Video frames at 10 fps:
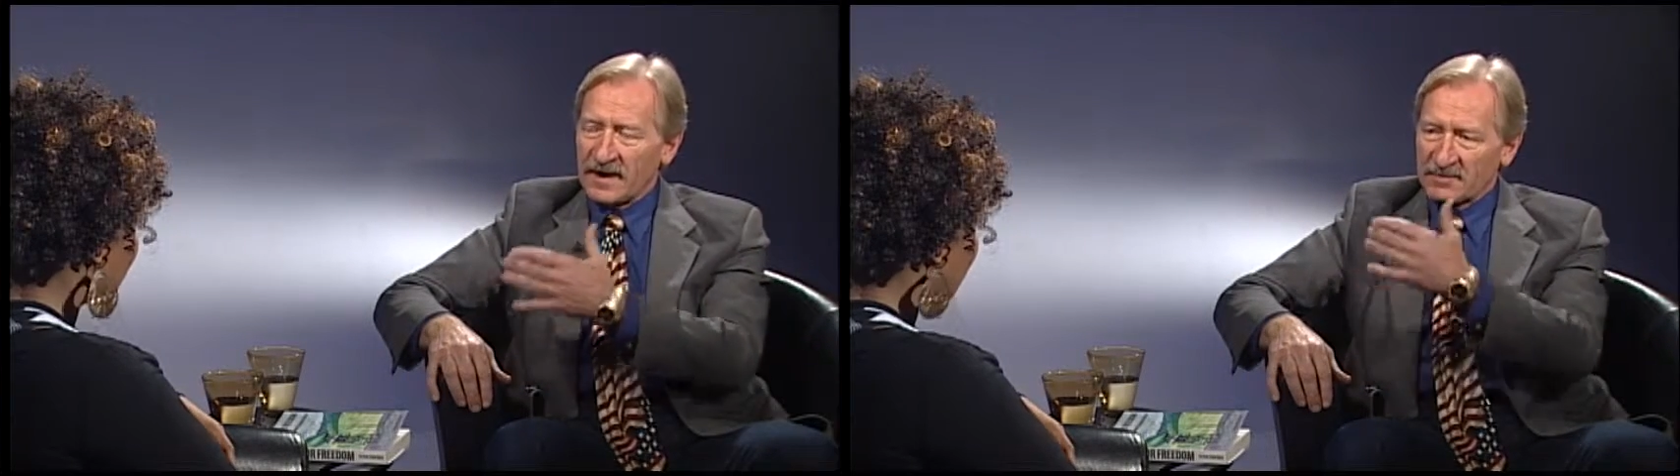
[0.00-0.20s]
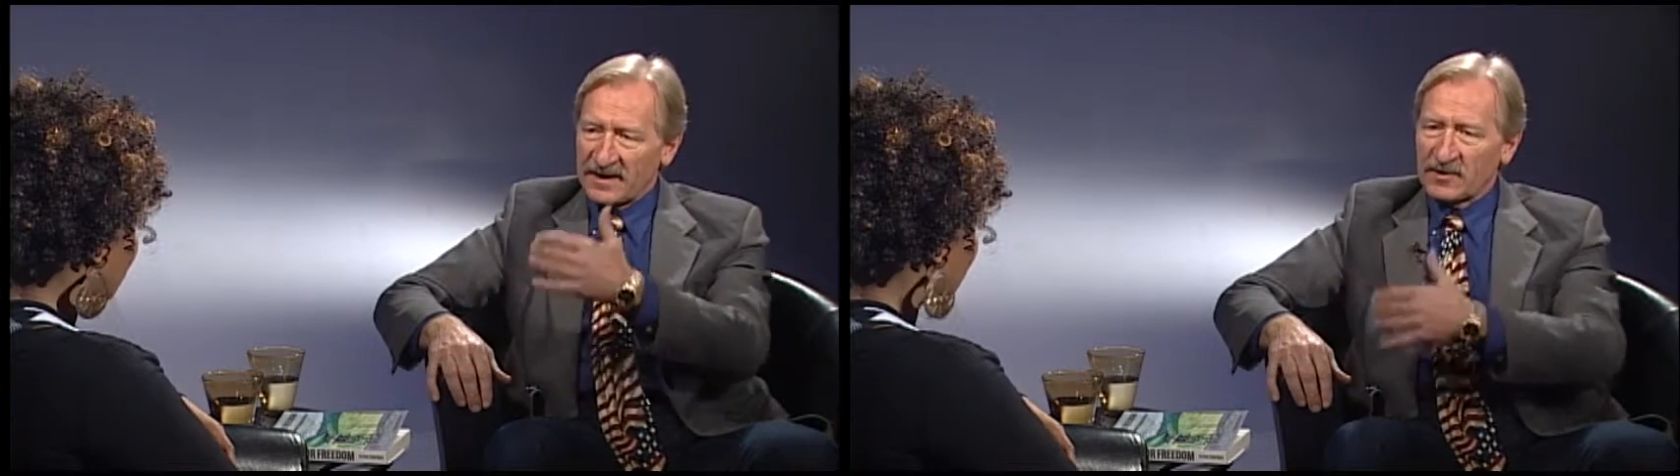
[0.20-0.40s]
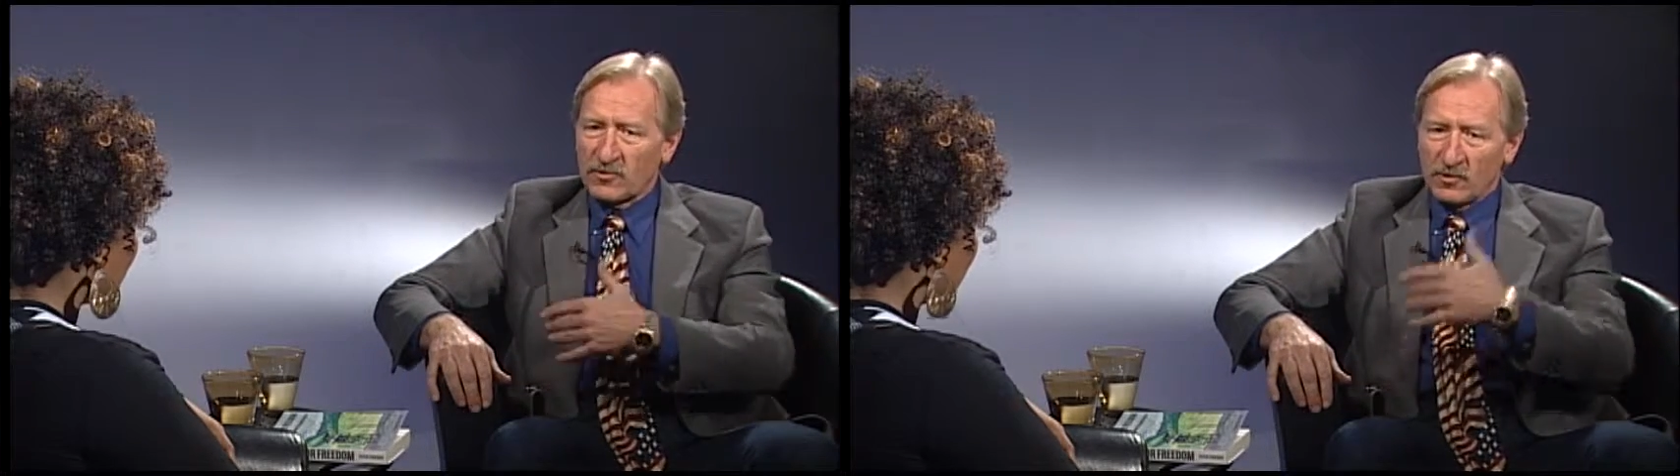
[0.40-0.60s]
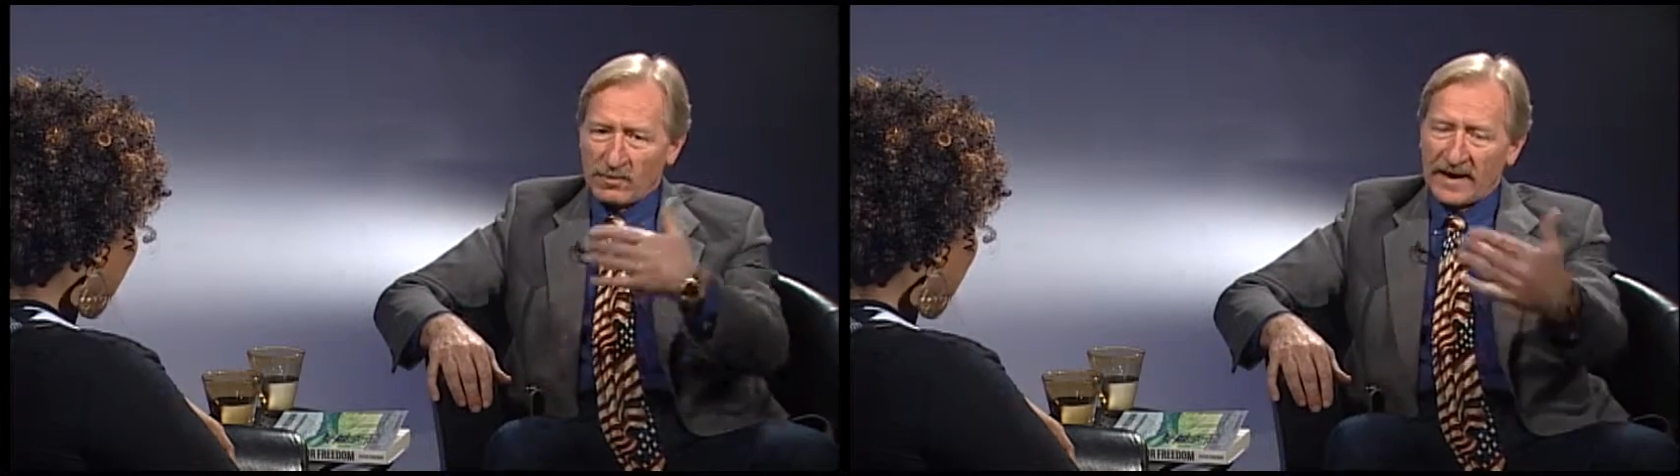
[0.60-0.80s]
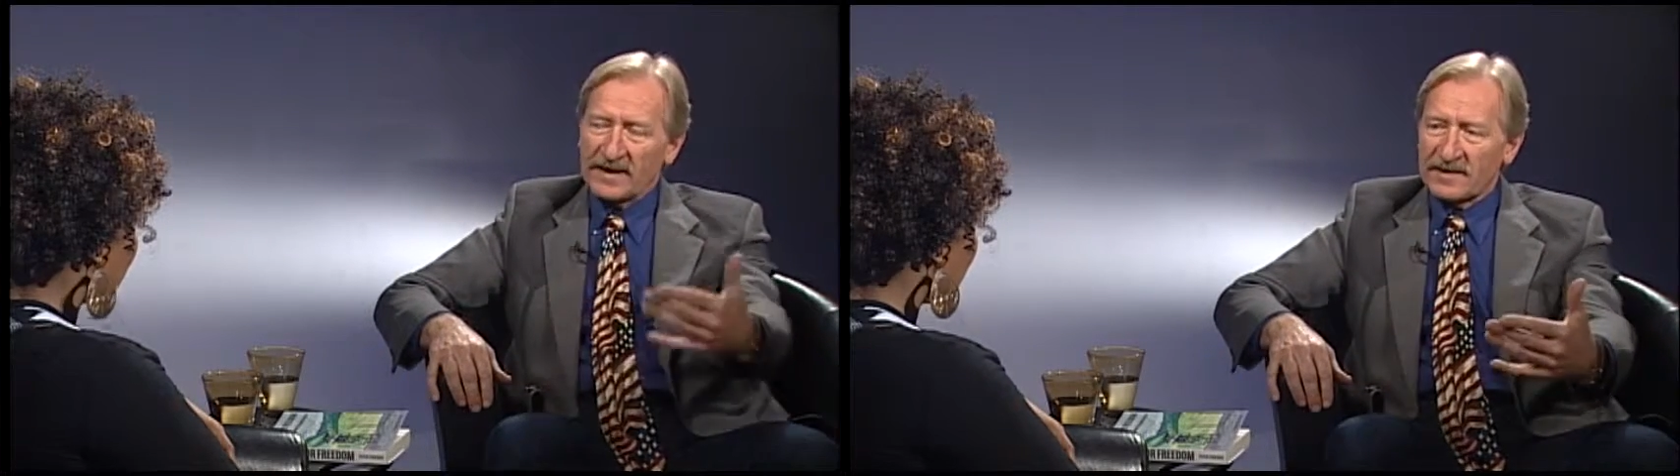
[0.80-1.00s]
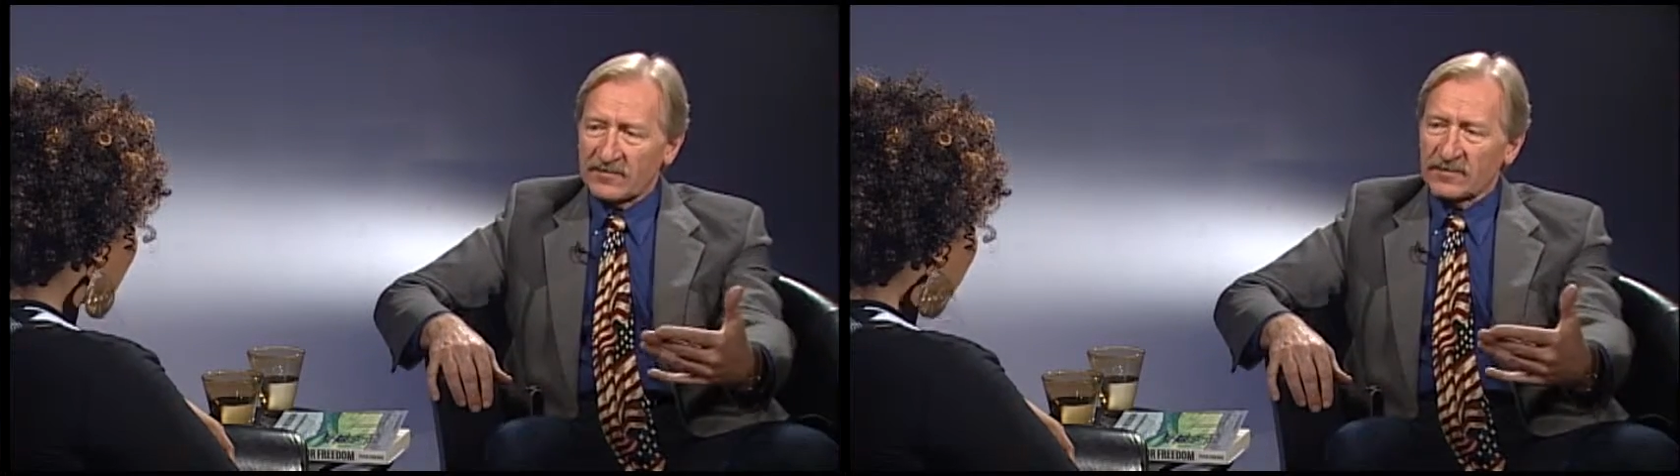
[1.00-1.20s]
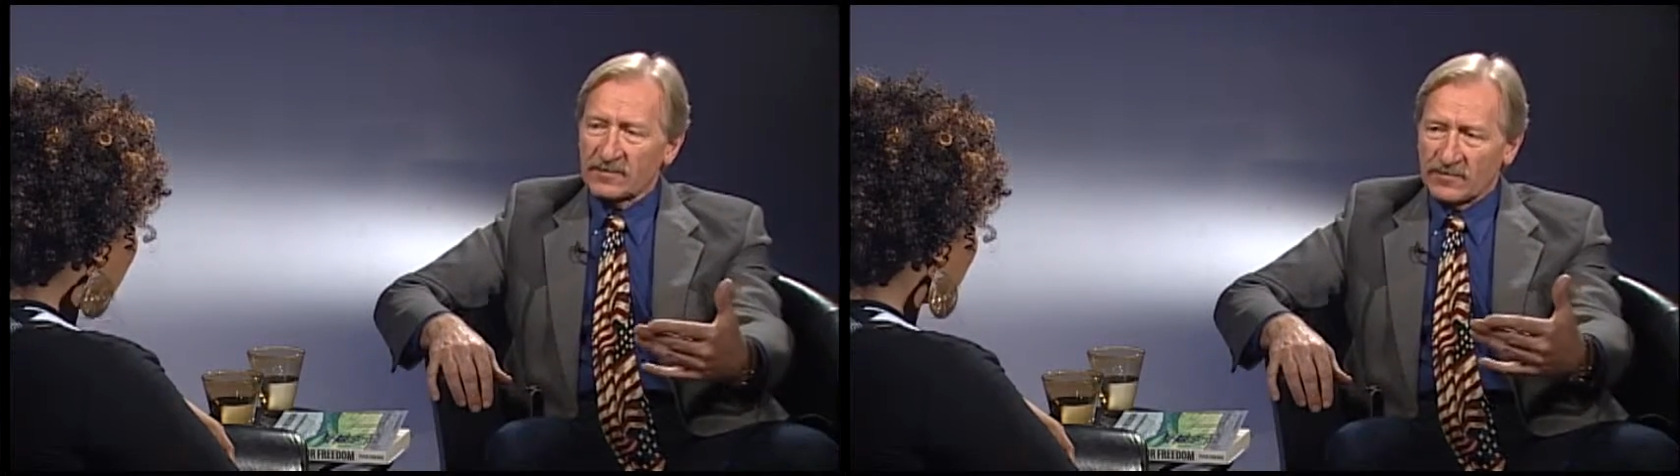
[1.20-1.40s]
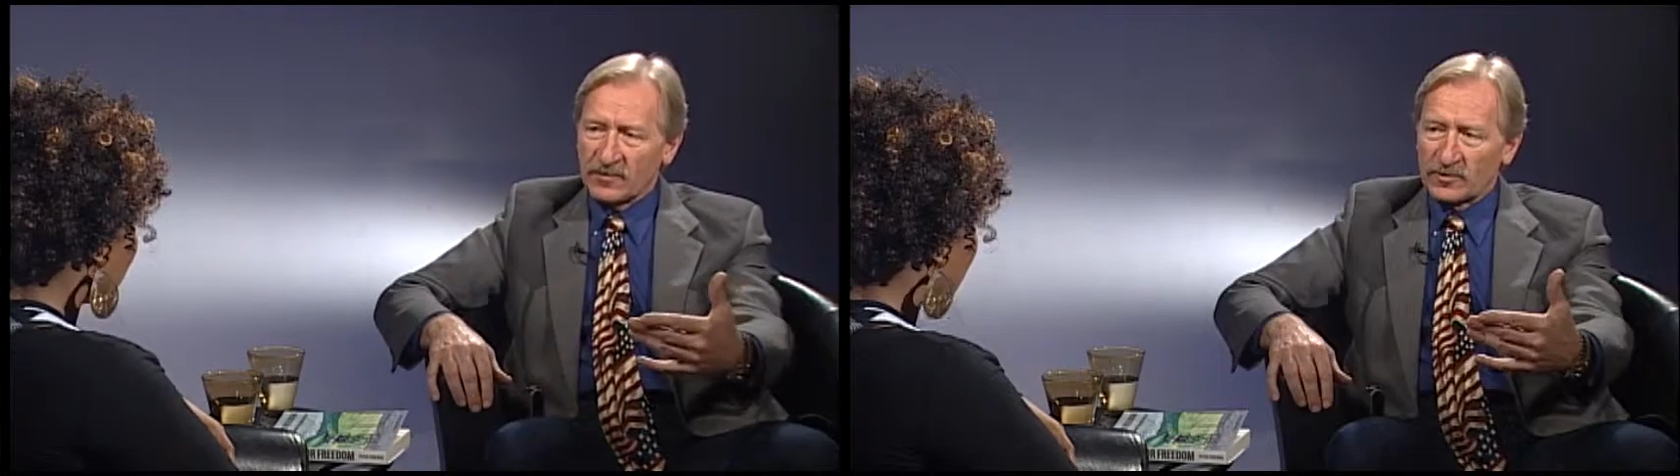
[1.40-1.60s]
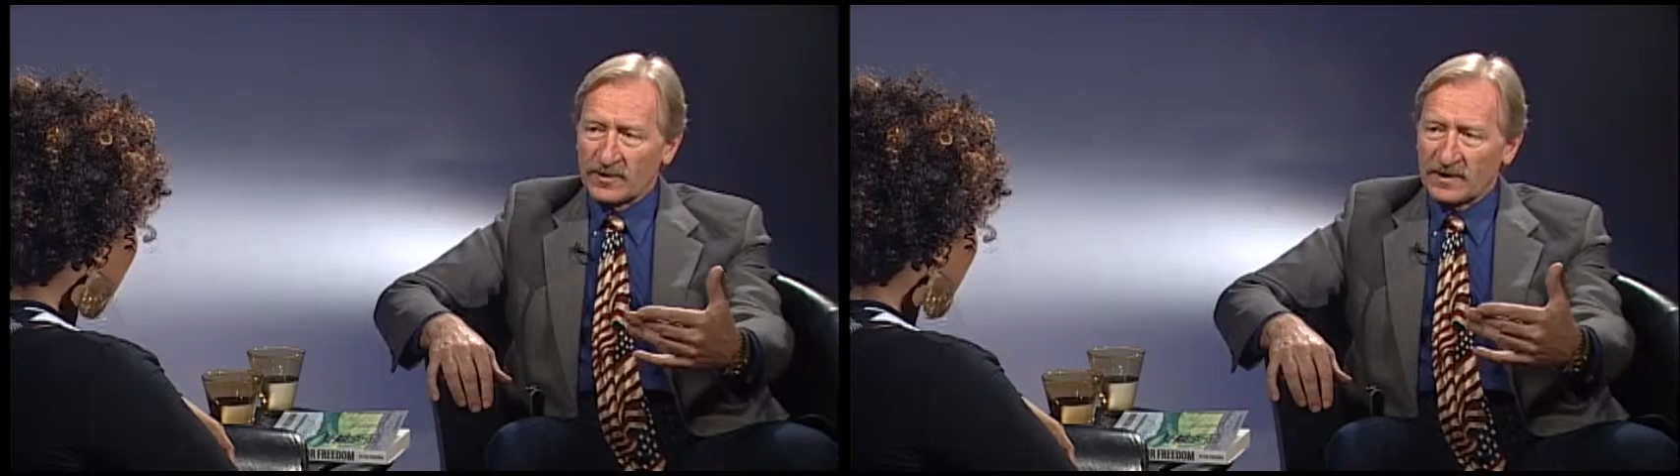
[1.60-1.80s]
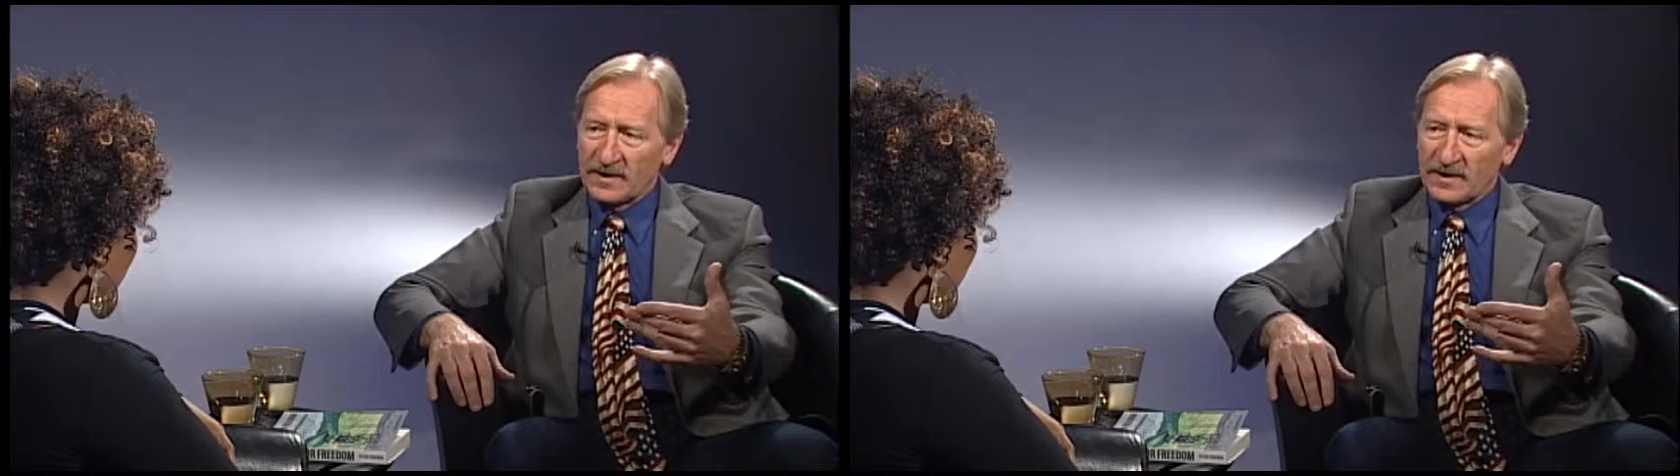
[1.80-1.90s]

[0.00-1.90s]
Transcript: I'm gonna go back there on the foot.